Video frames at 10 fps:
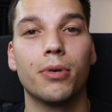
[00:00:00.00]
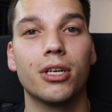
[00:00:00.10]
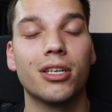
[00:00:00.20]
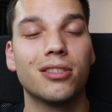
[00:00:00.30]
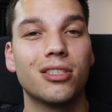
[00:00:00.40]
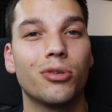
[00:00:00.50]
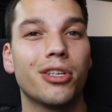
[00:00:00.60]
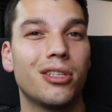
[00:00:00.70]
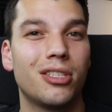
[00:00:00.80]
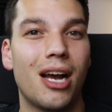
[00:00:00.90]
but can still
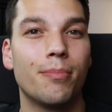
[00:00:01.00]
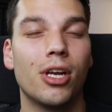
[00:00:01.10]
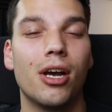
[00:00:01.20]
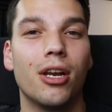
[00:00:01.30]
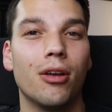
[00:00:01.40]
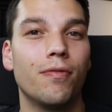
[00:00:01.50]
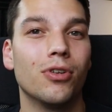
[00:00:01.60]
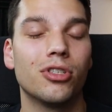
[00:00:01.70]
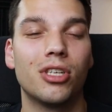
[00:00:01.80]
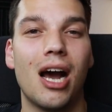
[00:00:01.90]
get the job done if
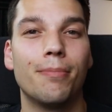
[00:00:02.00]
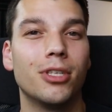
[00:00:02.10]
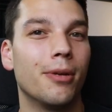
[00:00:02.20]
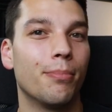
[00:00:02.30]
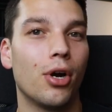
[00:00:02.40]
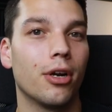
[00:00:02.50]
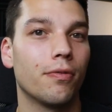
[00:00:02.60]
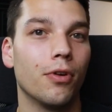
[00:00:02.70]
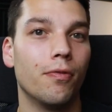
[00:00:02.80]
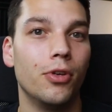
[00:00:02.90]
you're stopped and
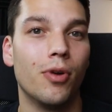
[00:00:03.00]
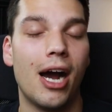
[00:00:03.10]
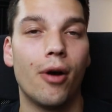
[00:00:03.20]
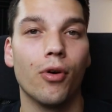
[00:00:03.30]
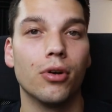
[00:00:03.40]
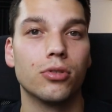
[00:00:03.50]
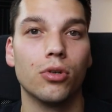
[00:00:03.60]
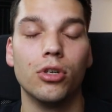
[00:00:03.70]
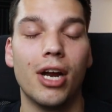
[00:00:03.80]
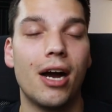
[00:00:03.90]
parked for a few hours
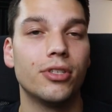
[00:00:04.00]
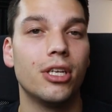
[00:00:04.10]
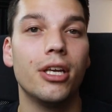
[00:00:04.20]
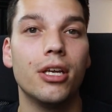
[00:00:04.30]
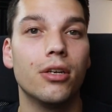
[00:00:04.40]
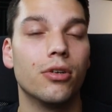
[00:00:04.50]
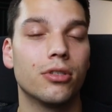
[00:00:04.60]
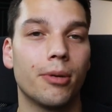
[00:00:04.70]
or you're out to eat or